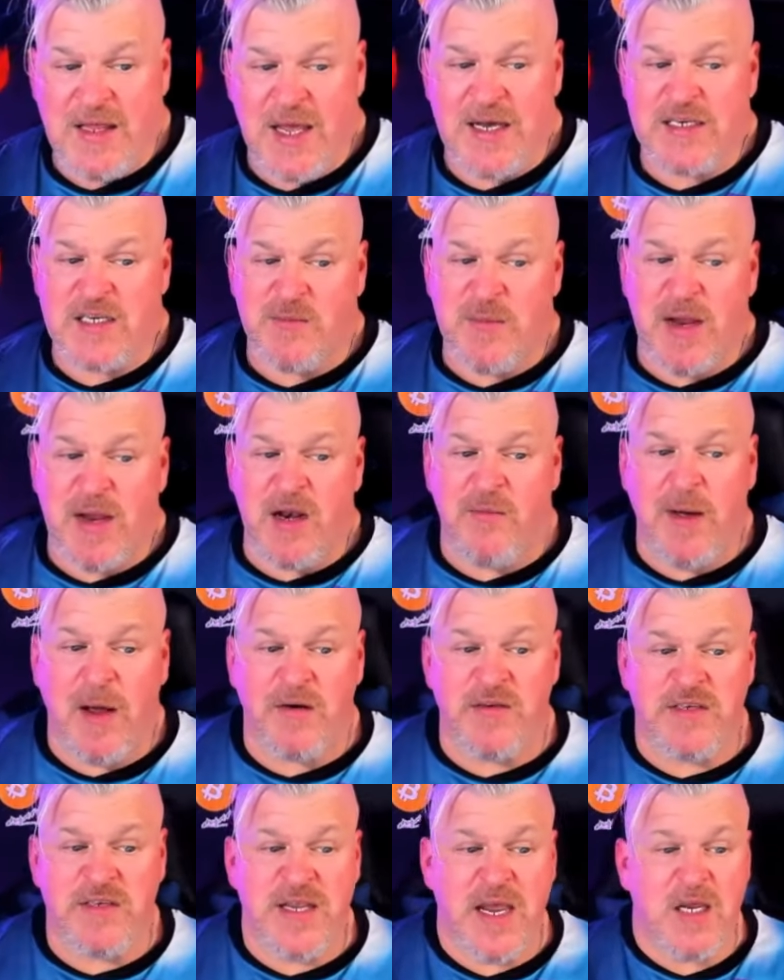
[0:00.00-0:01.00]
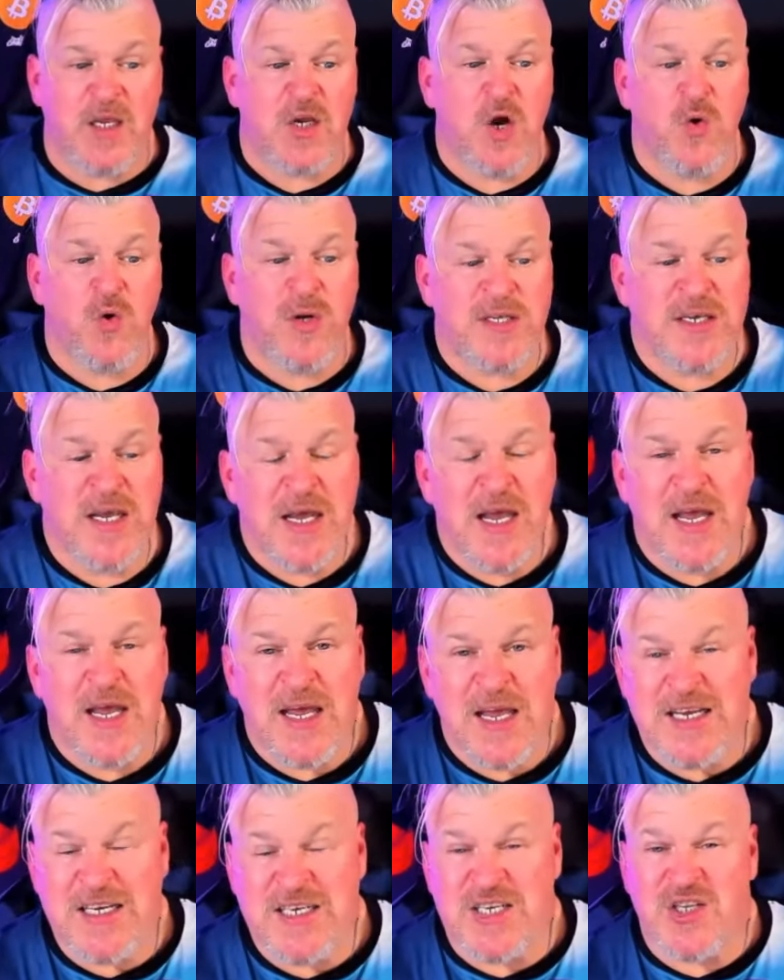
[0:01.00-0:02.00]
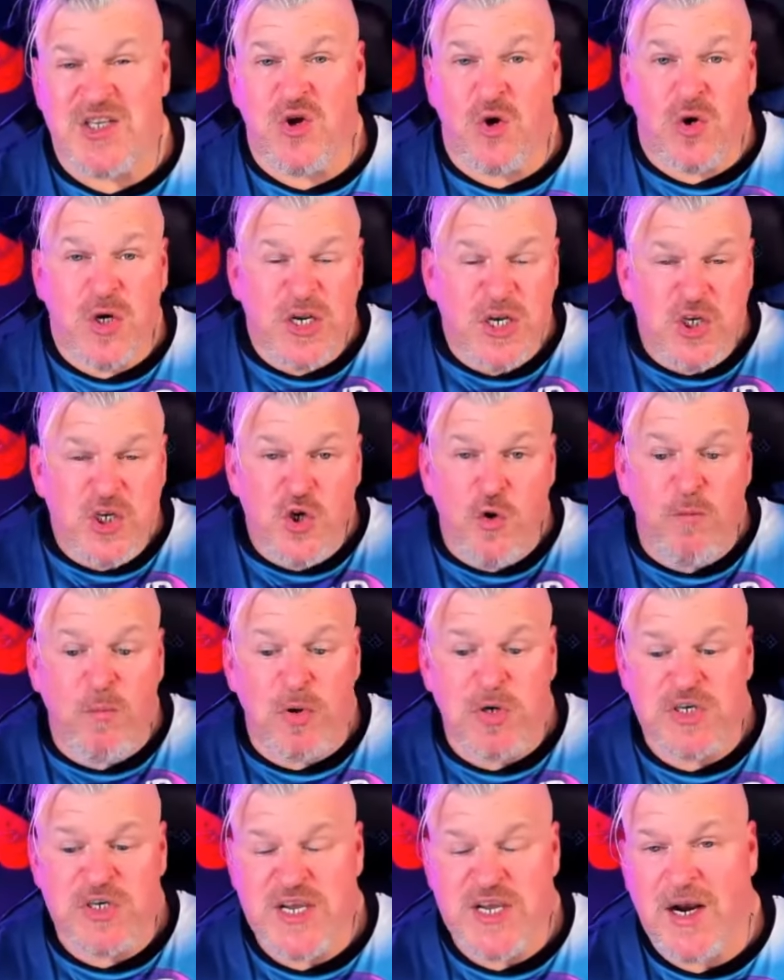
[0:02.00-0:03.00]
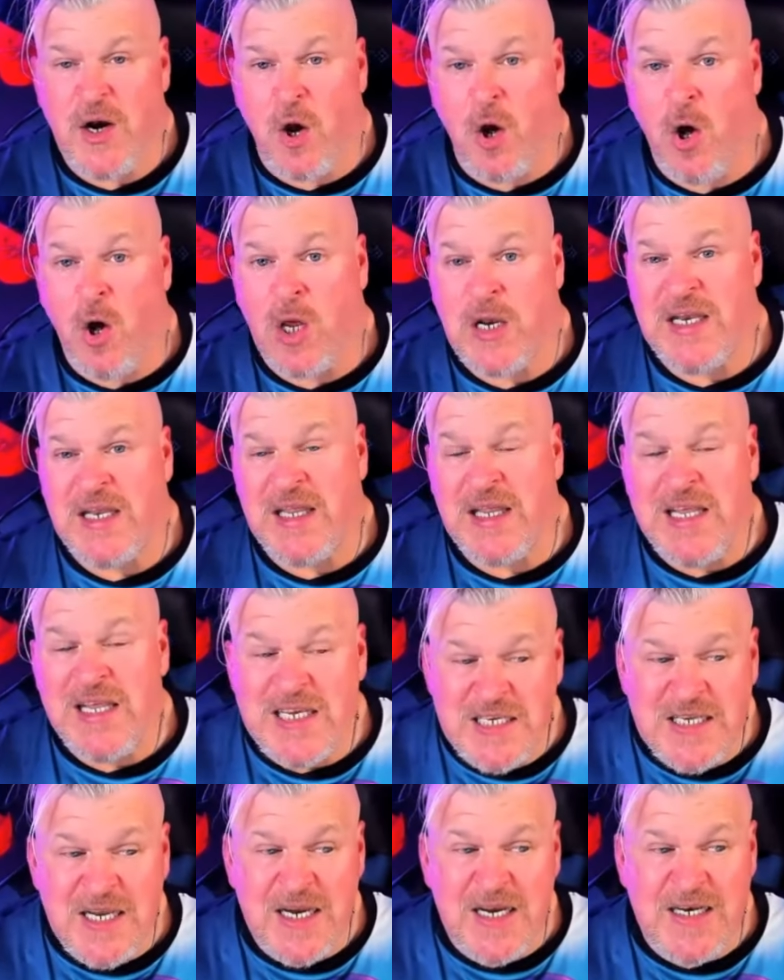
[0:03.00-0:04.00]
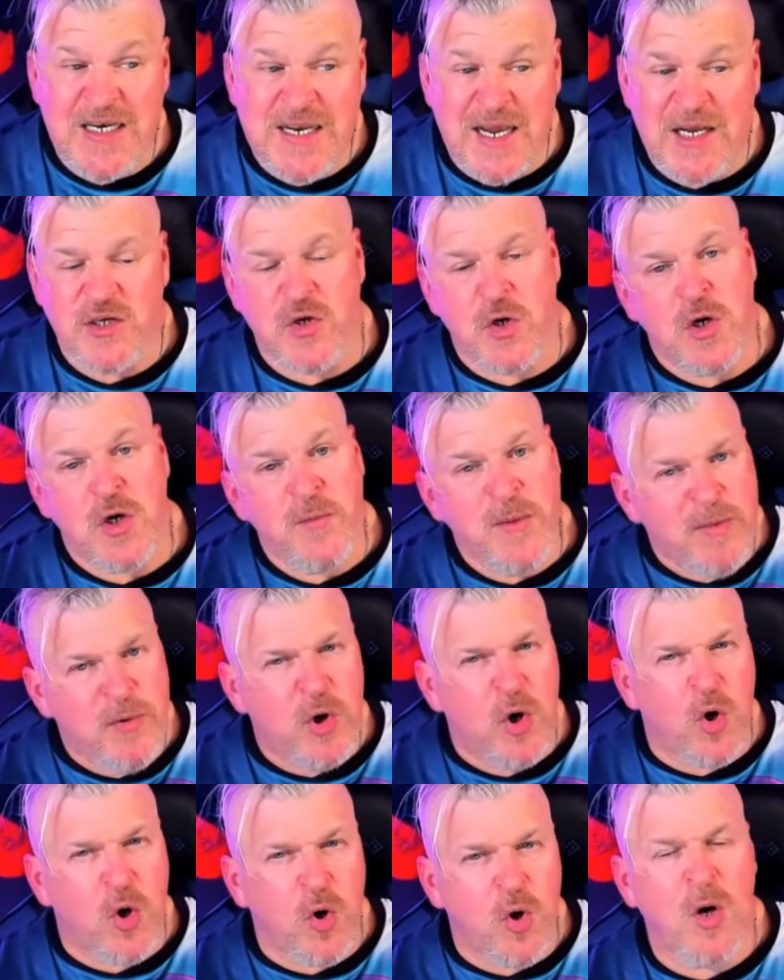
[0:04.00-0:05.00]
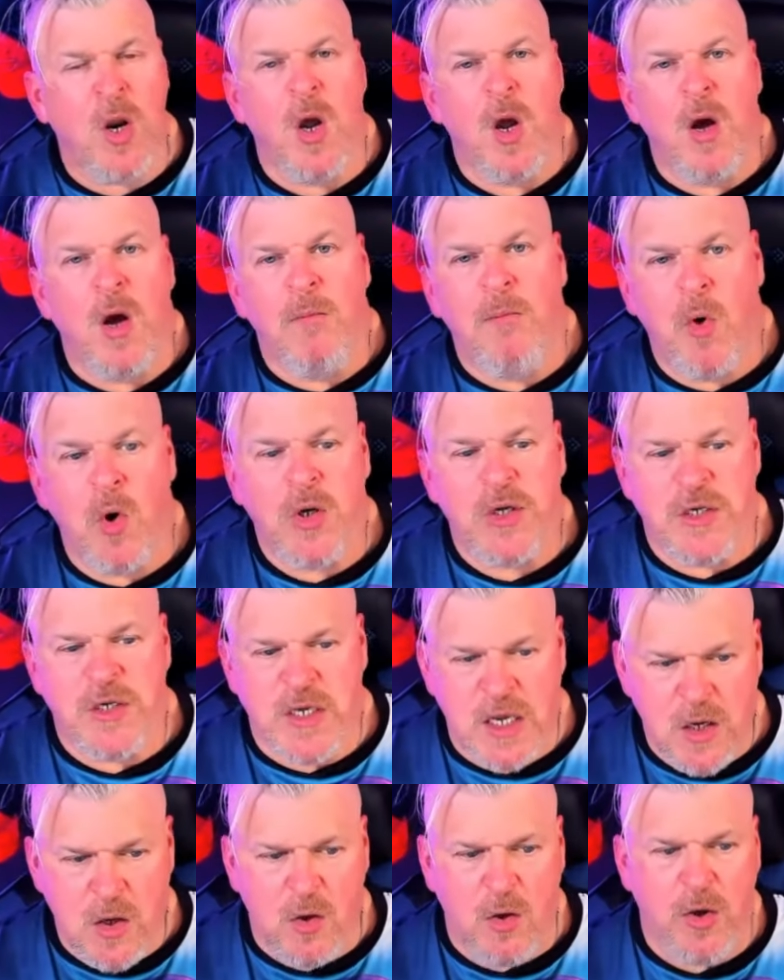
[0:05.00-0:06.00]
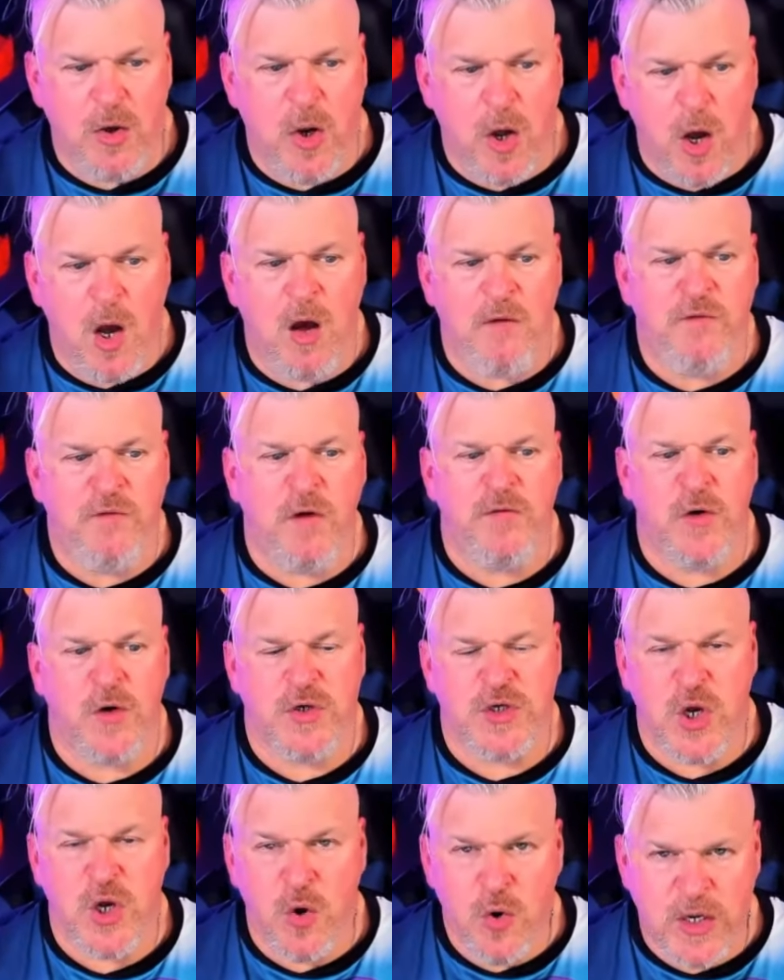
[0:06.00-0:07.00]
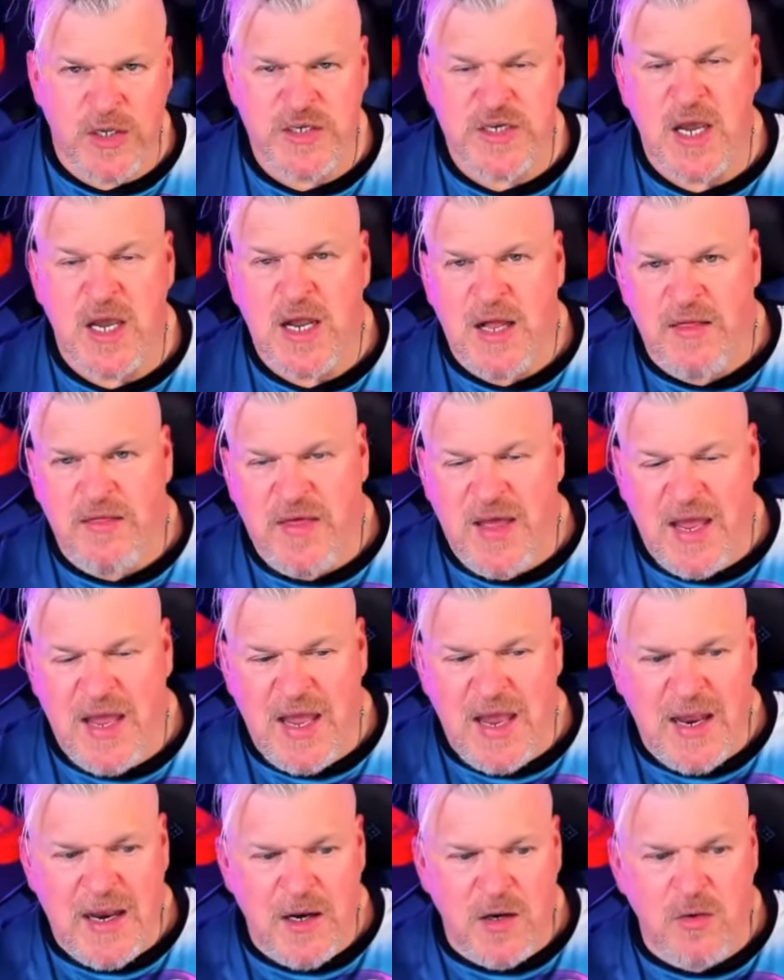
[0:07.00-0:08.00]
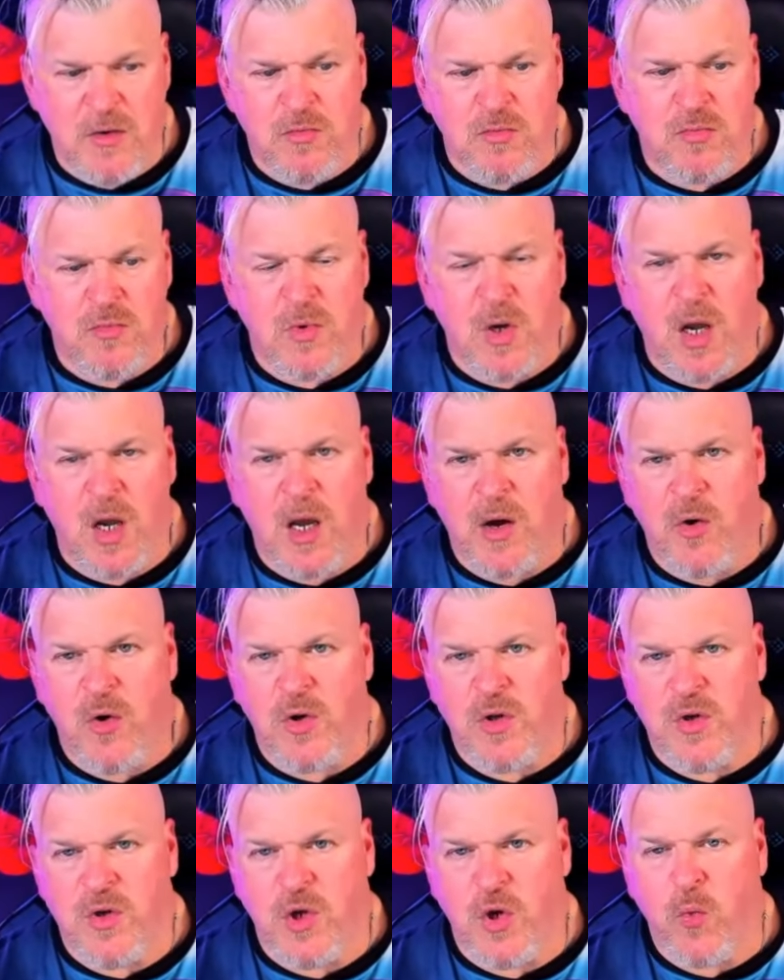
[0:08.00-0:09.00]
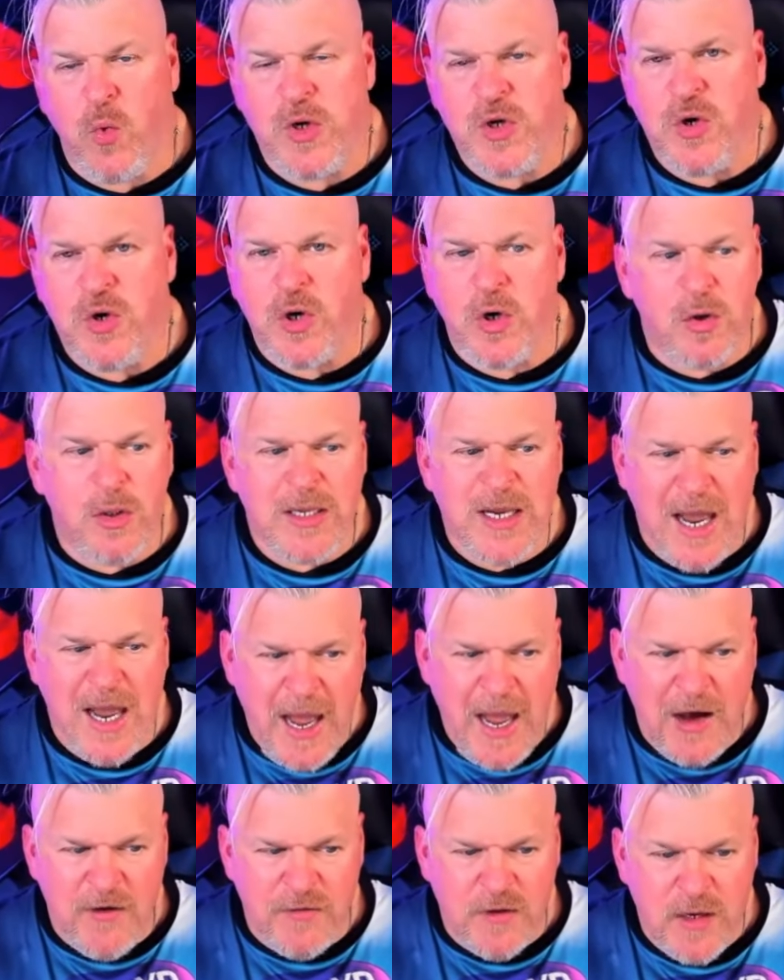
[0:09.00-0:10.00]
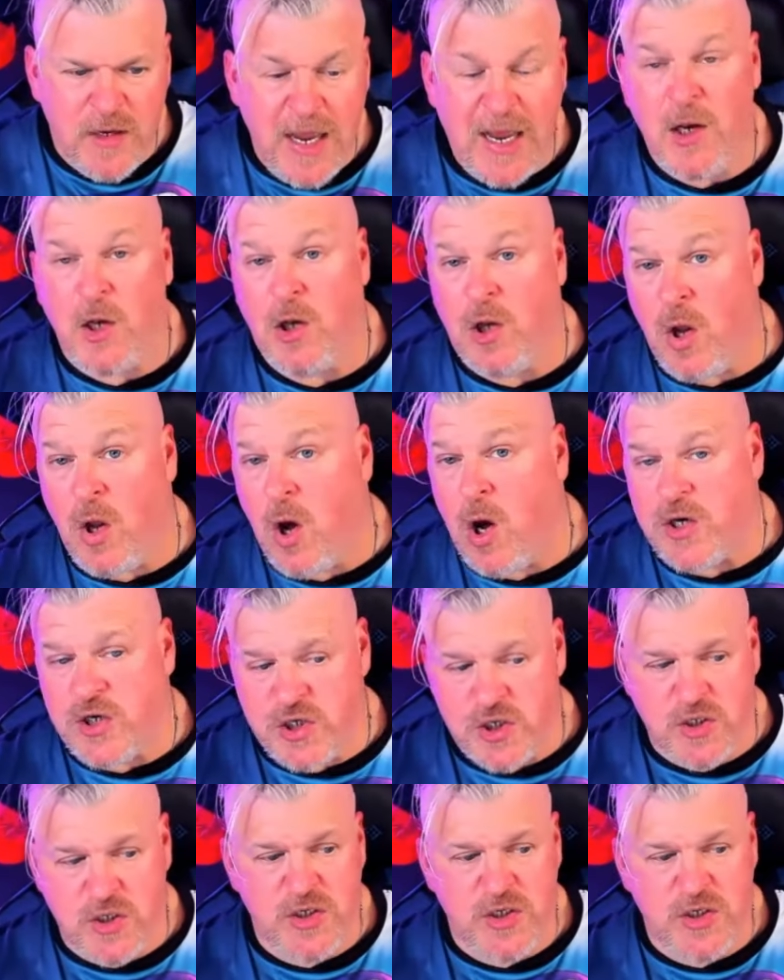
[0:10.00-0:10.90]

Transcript: The estimated amount of staked tokens is thirty-two percent on listing date. So you're going to be able to earn more yield off of your tokens than Uh, what you currently have at launch.